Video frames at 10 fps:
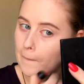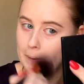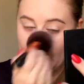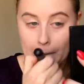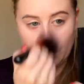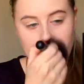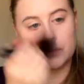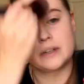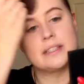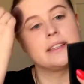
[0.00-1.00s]
And I don't look
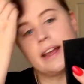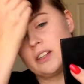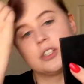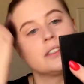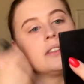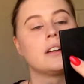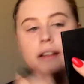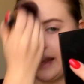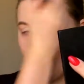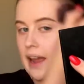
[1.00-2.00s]
greasy. I just look
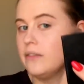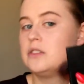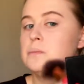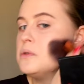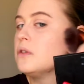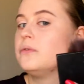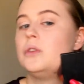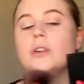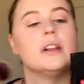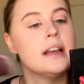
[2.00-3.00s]
like I have this
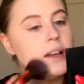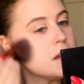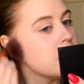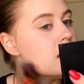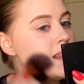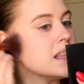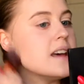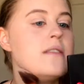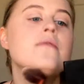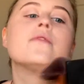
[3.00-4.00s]
beautiful
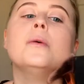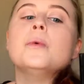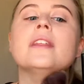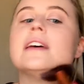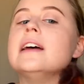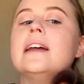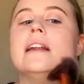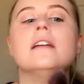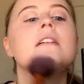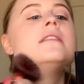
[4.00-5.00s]
lit from
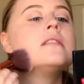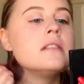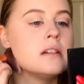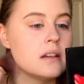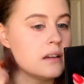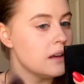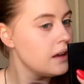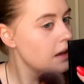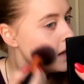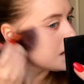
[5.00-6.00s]
within
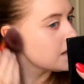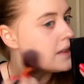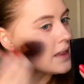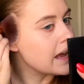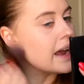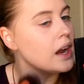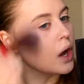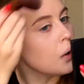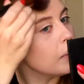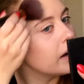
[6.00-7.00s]
thing
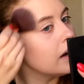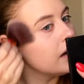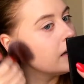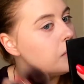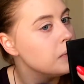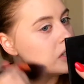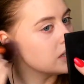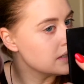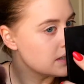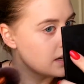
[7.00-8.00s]
going on, which
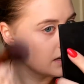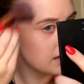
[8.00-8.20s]
is